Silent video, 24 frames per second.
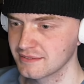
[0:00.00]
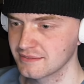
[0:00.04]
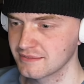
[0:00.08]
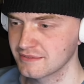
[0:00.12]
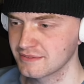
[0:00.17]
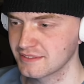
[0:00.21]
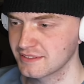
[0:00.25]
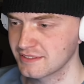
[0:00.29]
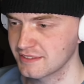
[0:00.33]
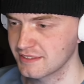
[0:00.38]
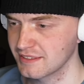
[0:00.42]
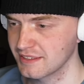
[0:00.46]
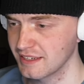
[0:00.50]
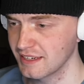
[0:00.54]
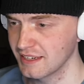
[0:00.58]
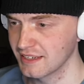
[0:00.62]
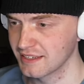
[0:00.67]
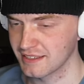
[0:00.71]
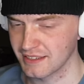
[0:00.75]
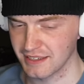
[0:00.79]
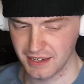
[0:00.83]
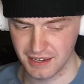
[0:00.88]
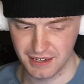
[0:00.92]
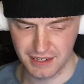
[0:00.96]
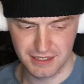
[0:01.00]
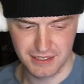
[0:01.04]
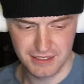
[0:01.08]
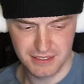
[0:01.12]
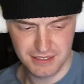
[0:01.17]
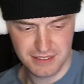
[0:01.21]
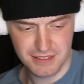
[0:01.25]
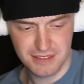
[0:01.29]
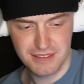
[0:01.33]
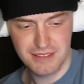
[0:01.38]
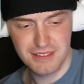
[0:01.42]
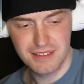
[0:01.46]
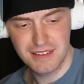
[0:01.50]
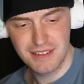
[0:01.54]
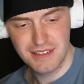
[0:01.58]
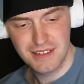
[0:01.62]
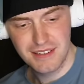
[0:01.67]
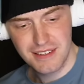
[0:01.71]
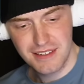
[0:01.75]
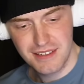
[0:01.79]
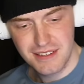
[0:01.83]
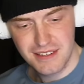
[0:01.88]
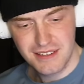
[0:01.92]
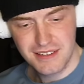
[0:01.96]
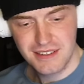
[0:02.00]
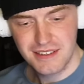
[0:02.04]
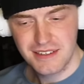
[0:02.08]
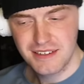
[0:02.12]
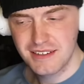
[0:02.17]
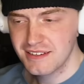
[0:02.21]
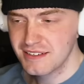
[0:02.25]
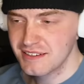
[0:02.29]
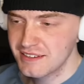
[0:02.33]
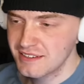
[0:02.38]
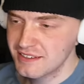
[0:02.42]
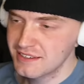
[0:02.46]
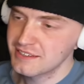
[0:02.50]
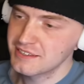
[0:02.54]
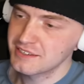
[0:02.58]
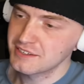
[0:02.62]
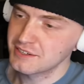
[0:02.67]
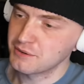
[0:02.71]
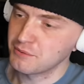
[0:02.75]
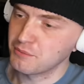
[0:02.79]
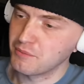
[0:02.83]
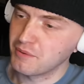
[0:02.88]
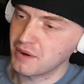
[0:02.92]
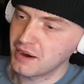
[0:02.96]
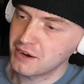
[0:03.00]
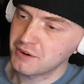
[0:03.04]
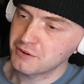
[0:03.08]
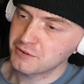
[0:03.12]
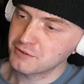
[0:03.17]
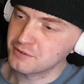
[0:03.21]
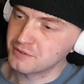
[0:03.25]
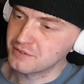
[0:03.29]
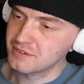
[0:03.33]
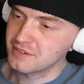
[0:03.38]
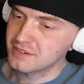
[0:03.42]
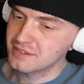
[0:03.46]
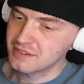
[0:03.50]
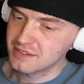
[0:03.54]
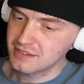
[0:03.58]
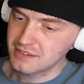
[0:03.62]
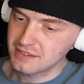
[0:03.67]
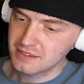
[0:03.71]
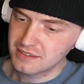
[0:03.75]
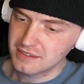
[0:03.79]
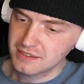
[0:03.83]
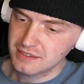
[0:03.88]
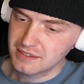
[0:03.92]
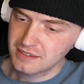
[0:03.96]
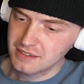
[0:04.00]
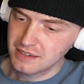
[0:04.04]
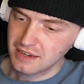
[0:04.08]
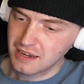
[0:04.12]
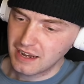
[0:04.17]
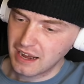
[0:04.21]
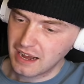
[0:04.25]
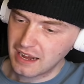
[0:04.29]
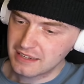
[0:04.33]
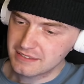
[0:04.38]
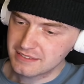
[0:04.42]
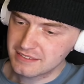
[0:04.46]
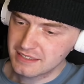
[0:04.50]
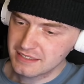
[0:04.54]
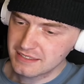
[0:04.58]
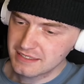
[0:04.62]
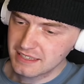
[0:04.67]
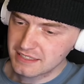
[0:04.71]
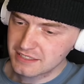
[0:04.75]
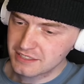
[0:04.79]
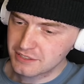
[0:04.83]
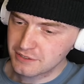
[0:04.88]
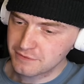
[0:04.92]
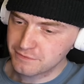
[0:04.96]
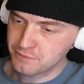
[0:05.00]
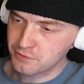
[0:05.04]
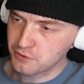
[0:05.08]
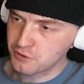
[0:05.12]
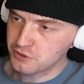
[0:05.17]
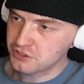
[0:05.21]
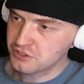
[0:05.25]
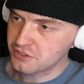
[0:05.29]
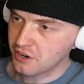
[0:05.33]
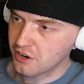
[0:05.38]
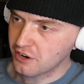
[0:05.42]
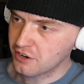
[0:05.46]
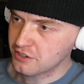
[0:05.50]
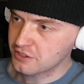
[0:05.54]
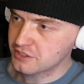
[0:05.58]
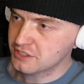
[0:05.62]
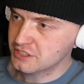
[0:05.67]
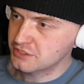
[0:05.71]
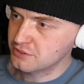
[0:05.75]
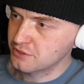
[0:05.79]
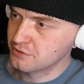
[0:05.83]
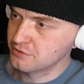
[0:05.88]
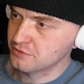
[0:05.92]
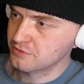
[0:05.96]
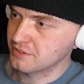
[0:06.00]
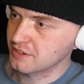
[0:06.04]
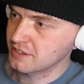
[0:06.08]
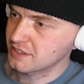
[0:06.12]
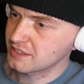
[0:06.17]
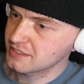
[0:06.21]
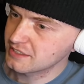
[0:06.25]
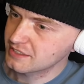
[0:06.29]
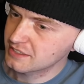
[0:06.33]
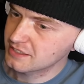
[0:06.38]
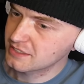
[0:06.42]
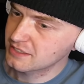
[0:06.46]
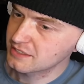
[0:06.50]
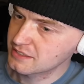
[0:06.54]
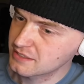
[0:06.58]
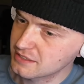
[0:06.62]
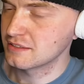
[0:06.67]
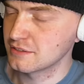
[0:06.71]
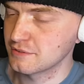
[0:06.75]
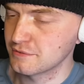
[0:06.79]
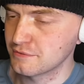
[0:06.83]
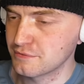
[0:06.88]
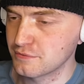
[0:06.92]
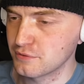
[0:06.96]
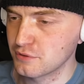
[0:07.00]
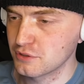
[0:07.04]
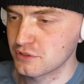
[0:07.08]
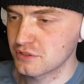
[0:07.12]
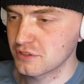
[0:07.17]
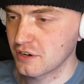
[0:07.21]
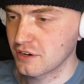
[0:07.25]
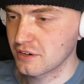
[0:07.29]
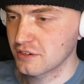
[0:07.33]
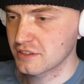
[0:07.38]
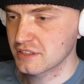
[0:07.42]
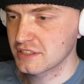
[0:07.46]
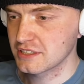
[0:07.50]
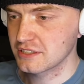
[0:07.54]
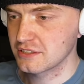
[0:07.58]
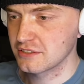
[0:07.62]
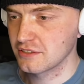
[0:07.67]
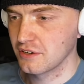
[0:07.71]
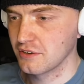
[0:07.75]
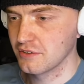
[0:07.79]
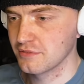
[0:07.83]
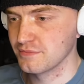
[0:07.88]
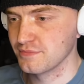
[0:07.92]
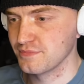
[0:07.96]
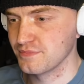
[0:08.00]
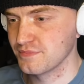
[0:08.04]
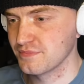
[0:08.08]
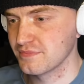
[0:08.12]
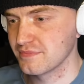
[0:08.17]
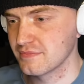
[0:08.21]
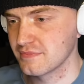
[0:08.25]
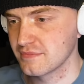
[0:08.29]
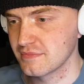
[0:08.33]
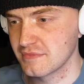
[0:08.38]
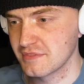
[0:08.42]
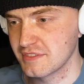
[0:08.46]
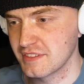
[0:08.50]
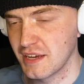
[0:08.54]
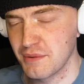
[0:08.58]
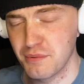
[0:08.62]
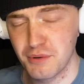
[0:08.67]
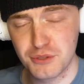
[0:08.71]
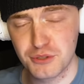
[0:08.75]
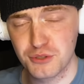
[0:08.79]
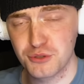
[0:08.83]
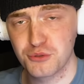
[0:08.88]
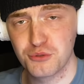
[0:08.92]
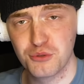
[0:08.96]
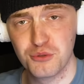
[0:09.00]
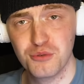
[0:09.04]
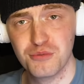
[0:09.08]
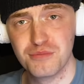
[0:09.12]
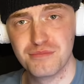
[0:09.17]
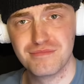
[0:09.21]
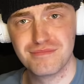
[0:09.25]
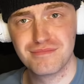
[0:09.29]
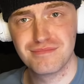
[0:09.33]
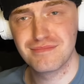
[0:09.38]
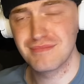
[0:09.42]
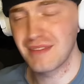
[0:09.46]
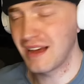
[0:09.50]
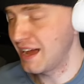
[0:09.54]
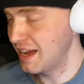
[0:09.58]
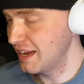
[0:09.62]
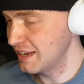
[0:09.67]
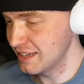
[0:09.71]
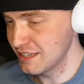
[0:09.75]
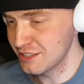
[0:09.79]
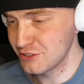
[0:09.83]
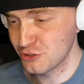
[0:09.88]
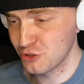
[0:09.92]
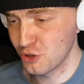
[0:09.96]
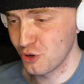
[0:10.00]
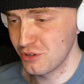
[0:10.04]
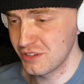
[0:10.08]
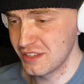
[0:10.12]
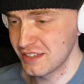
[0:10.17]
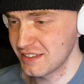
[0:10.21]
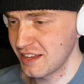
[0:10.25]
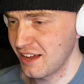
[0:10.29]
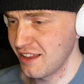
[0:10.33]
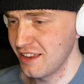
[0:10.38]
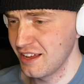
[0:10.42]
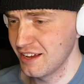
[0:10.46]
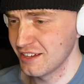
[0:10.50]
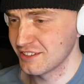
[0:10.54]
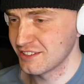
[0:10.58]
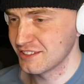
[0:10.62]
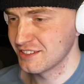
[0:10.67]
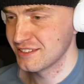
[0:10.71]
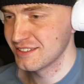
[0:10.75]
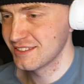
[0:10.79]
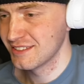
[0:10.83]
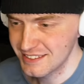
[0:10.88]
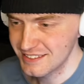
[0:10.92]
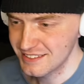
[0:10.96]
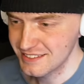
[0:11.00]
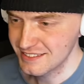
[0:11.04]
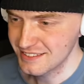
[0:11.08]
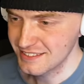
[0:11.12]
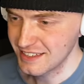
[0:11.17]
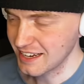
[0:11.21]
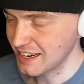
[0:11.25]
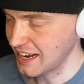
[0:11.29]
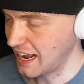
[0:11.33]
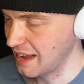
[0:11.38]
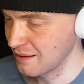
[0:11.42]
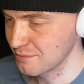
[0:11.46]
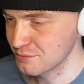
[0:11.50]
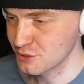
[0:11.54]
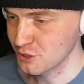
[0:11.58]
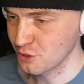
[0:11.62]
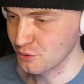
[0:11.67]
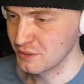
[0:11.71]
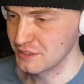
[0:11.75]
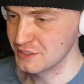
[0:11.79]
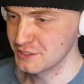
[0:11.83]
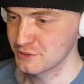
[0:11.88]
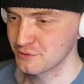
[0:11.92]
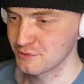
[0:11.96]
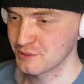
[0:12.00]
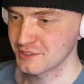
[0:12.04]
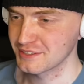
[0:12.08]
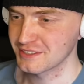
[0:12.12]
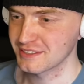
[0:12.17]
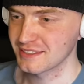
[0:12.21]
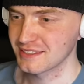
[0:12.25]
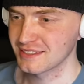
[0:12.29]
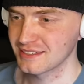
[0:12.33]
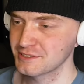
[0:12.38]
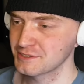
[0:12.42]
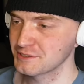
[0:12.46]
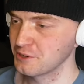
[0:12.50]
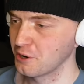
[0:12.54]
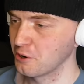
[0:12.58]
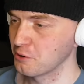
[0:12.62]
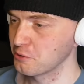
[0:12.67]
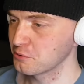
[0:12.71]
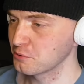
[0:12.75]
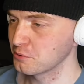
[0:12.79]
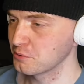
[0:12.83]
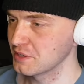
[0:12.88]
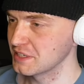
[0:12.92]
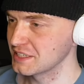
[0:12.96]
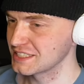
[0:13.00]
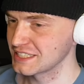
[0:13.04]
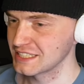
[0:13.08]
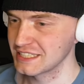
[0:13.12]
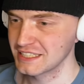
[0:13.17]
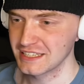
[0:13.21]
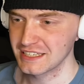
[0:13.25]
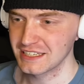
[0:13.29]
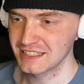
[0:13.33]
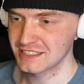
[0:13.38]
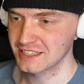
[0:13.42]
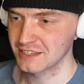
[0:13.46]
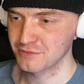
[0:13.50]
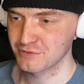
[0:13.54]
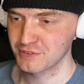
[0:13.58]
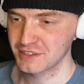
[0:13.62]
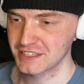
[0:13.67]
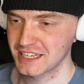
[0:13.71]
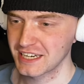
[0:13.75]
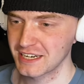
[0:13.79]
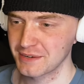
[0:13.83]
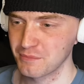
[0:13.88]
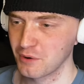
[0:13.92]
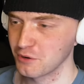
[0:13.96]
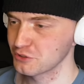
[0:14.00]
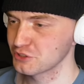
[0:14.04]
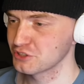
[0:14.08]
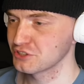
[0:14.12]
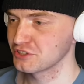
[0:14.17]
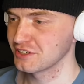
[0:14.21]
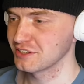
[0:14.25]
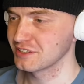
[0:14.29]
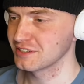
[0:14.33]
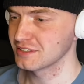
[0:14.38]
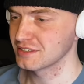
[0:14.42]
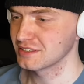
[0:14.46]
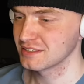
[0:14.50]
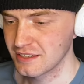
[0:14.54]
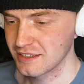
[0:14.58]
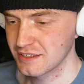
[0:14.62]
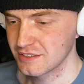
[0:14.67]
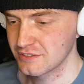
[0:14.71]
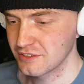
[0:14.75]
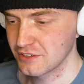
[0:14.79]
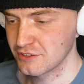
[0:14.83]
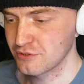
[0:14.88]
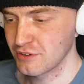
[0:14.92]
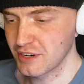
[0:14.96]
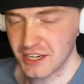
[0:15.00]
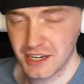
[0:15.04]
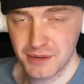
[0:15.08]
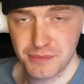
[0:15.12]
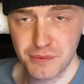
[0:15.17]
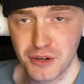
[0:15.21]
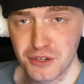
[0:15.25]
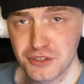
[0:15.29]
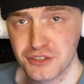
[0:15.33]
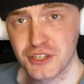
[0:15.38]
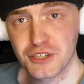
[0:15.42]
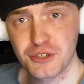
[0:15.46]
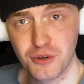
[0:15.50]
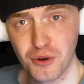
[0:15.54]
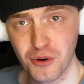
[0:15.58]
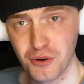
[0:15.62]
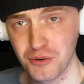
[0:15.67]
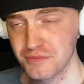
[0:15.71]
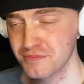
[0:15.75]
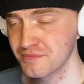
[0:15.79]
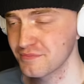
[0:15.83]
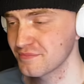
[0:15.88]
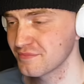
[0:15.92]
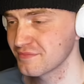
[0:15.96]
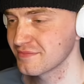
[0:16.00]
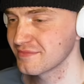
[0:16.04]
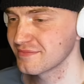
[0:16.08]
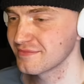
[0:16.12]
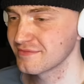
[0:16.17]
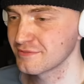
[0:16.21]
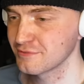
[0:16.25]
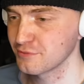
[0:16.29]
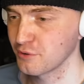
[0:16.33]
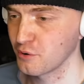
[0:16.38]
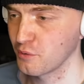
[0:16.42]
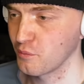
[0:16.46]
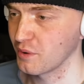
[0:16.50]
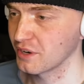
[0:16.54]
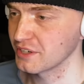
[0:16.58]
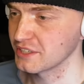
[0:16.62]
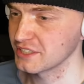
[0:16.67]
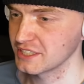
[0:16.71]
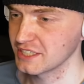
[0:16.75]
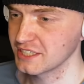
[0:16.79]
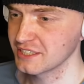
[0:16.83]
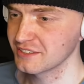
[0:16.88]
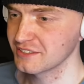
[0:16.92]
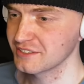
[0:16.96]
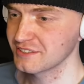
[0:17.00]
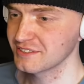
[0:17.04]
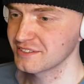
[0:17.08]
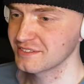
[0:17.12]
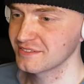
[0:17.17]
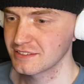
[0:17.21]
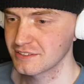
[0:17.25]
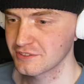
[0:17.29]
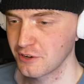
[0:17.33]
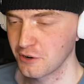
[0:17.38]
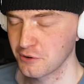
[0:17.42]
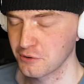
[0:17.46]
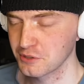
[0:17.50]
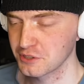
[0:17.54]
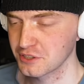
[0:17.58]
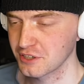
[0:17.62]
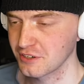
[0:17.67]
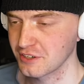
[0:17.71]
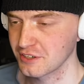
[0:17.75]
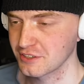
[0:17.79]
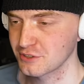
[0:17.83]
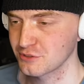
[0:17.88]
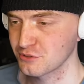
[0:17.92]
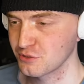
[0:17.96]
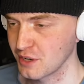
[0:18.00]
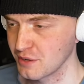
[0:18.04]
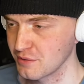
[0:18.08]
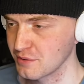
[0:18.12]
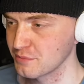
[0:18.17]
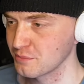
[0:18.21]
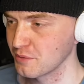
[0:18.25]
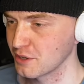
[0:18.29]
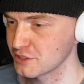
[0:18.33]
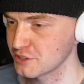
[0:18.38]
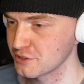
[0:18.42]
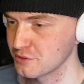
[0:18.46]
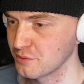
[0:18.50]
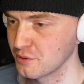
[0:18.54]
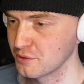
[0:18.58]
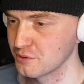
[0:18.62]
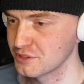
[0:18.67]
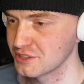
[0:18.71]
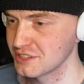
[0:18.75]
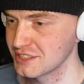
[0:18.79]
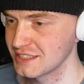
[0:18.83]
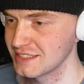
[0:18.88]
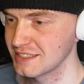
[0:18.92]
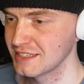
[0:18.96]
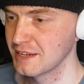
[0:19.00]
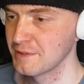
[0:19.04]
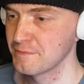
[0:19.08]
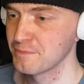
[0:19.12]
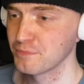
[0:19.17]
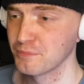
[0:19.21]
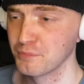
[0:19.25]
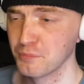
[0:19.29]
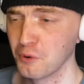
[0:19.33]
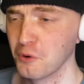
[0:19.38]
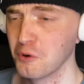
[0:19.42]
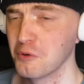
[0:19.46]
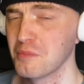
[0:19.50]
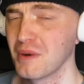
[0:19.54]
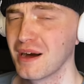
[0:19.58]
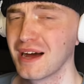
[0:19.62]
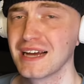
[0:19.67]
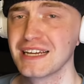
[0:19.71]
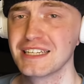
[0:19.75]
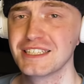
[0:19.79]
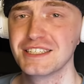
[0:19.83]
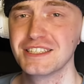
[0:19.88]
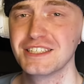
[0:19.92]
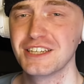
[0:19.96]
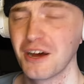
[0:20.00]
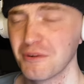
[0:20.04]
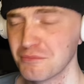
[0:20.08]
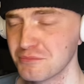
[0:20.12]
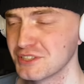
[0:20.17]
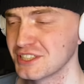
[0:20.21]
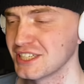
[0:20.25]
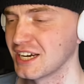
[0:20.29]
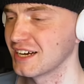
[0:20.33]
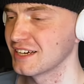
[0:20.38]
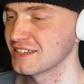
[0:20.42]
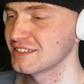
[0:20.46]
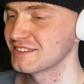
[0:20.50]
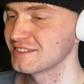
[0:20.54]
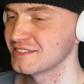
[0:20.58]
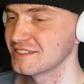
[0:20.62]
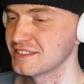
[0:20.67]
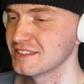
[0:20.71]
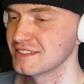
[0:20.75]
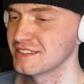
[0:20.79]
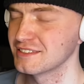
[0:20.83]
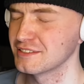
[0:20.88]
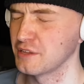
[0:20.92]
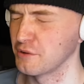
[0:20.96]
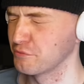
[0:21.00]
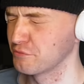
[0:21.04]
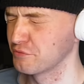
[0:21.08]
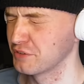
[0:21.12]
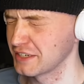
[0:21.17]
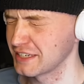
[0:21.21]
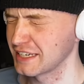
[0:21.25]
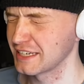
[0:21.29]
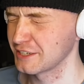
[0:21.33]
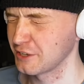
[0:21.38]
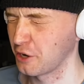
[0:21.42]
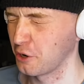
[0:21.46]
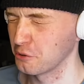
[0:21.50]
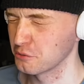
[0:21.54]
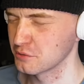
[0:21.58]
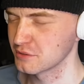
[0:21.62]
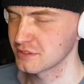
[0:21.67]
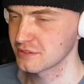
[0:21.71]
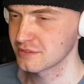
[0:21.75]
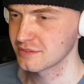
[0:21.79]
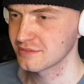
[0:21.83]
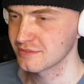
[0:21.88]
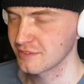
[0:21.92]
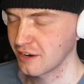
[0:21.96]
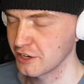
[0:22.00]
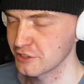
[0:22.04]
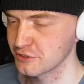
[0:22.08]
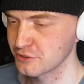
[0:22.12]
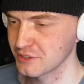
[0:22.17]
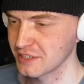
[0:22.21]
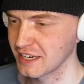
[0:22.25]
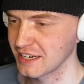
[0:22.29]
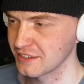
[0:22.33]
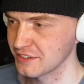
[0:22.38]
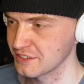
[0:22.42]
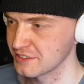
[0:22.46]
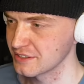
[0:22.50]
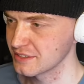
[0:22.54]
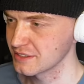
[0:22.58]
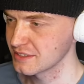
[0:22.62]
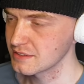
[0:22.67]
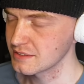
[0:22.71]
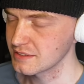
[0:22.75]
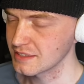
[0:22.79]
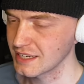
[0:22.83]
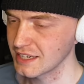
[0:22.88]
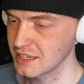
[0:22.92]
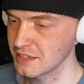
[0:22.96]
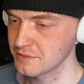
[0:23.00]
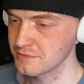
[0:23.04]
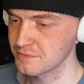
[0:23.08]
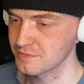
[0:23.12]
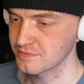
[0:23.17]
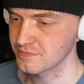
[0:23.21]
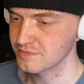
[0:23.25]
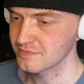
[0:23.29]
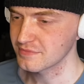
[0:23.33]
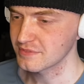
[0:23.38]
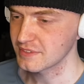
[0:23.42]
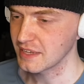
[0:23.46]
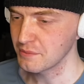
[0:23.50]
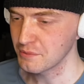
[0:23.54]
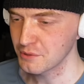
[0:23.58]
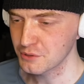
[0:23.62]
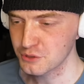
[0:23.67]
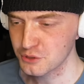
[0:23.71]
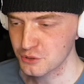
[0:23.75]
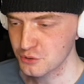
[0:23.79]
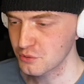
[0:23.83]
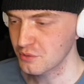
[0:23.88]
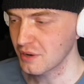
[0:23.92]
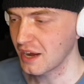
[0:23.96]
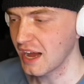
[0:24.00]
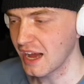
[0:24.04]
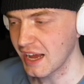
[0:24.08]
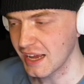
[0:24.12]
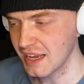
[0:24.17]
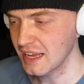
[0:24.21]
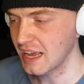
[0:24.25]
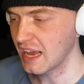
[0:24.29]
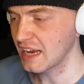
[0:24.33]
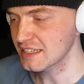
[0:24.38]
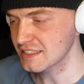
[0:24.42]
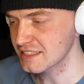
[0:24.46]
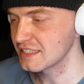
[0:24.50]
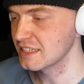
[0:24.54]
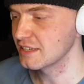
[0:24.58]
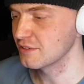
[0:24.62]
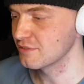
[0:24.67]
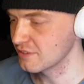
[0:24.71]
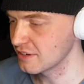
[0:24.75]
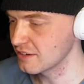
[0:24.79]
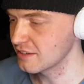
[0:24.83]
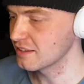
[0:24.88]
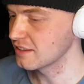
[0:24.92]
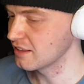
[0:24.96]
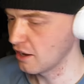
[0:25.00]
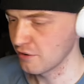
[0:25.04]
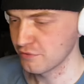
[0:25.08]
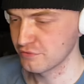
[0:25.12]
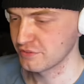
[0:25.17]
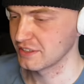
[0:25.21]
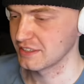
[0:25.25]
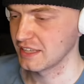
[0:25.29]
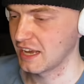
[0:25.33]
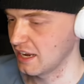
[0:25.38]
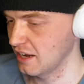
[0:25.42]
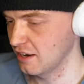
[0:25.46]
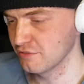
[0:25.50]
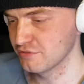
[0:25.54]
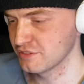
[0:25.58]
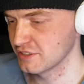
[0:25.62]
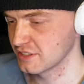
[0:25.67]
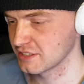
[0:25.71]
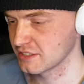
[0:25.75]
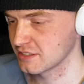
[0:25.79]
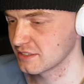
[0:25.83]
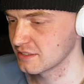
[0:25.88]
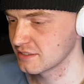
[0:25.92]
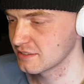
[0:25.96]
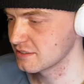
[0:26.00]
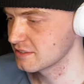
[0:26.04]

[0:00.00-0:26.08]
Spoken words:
Sick, guys. Wow. I think that's the first arc done, right? The first arc is done. That was cool. I enjoyed it a lot. Like, I'm so into it. Goku is a freaking monster. The Dragon Balls are gone for 1 year. Goku's gonna train with Master Roshi. Bulma and Yamcha, the freaking goat, are together. Damn, that was cool. I actually loved it. I loved it.